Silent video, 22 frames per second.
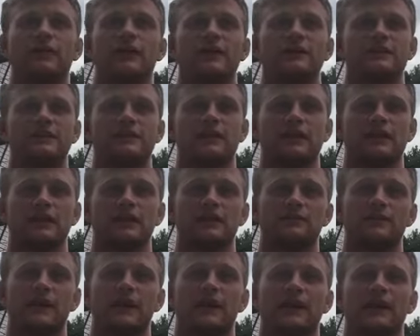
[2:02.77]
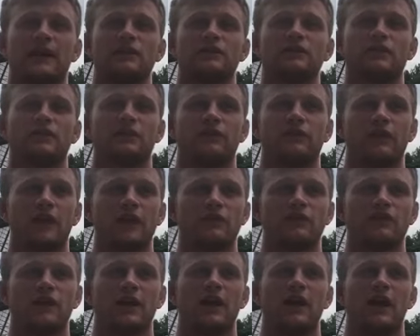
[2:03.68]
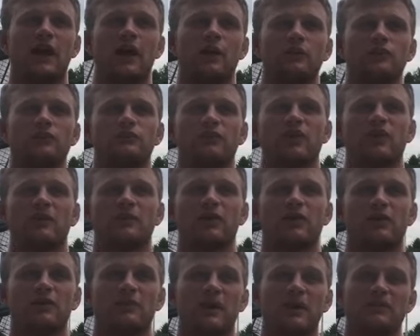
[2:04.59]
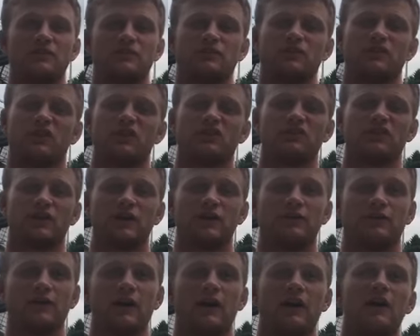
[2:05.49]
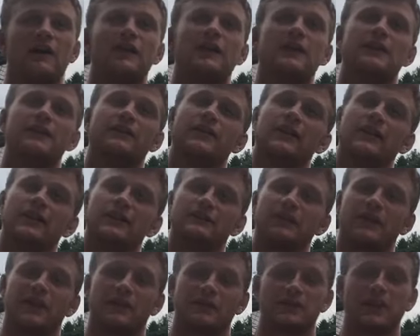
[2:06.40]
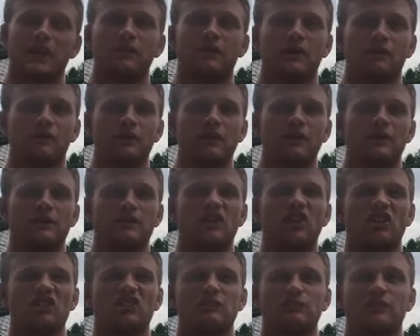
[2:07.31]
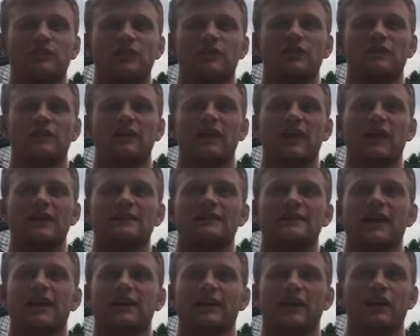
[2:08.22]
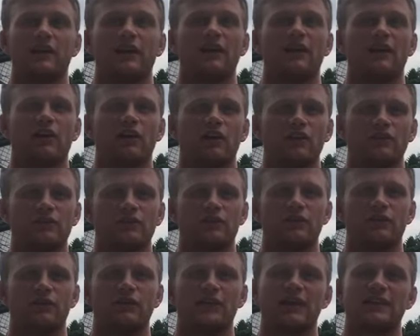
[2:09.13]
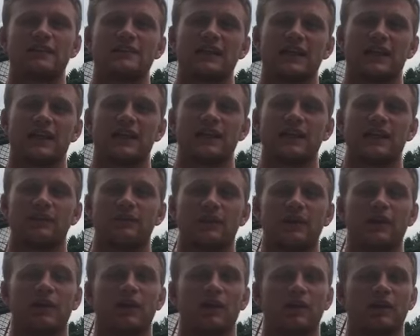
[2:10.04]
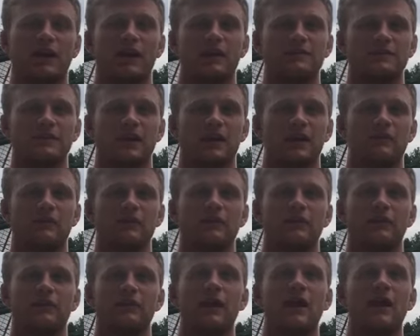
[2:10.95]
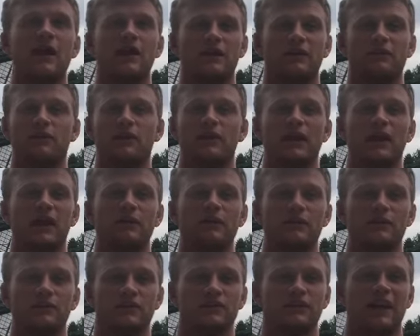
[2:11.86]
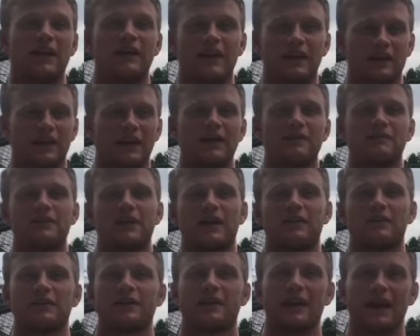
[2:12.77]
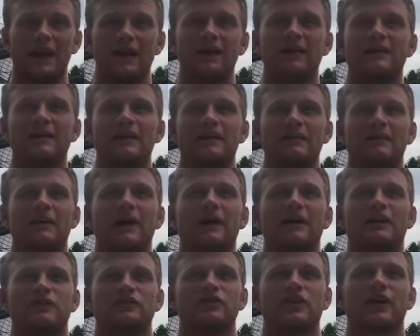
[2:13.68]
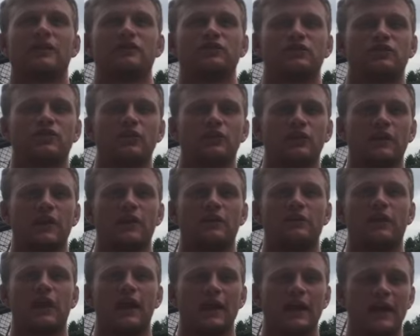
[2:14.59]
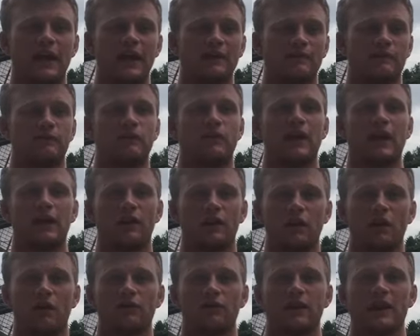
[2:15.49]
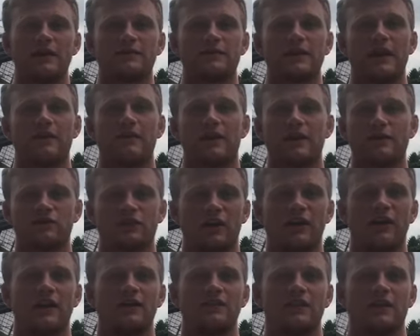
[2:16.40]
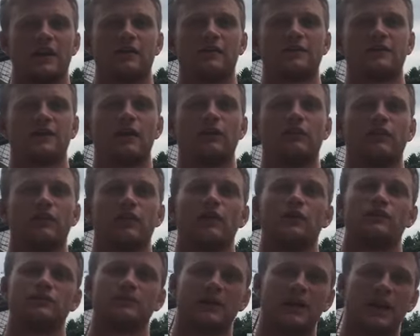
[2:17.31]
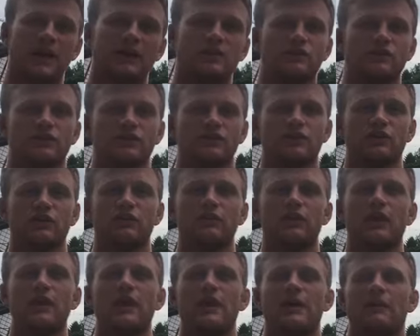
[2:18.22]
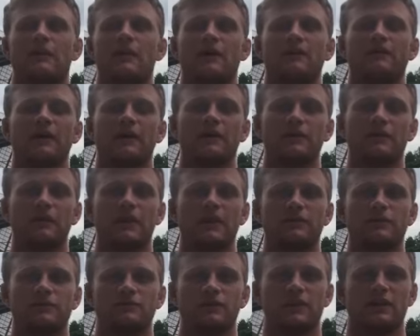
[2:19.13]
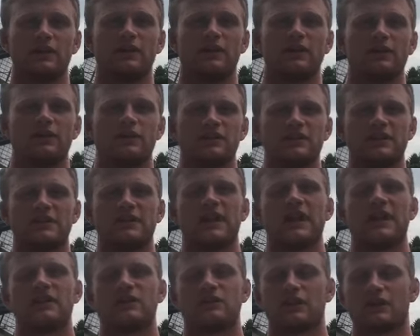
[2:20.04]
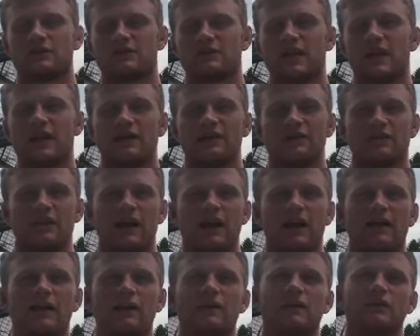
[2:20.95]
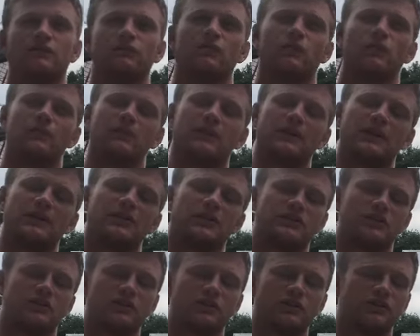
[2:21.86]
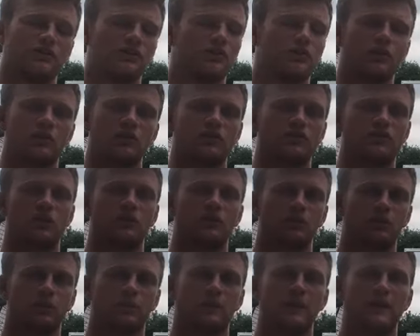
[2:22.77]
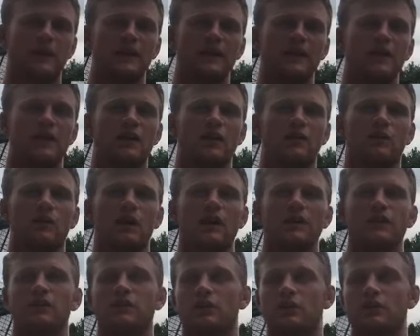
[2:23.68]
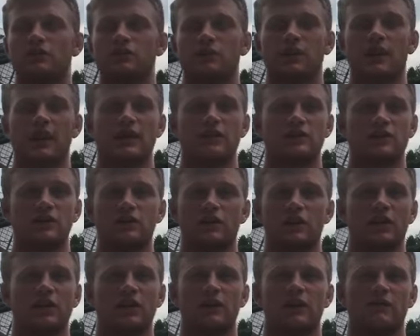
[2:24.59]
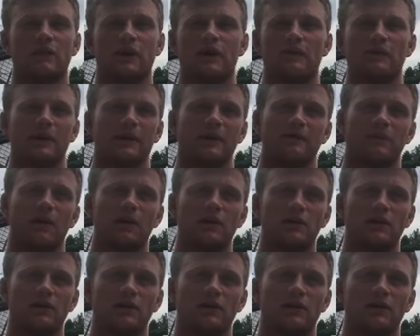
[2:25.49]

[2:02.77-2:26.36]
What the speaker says: years at Leeds Beckett, so in the first year I was predominantly on the bench, unfortunately, for the Leeds Beckett side, but I really got some good insight and like learned a lot of stuff. And then second year I played a lot of game time with them, and it really helped me just get that game time and get back. So that was a tough year of like getting a lot of game time and then trying to educate myself and go to my lectures and stuff. But I found the mix was really good because it takes you outside of that rugby, just non-stop rugby, where you can go to a lecture and you learn about ping pong.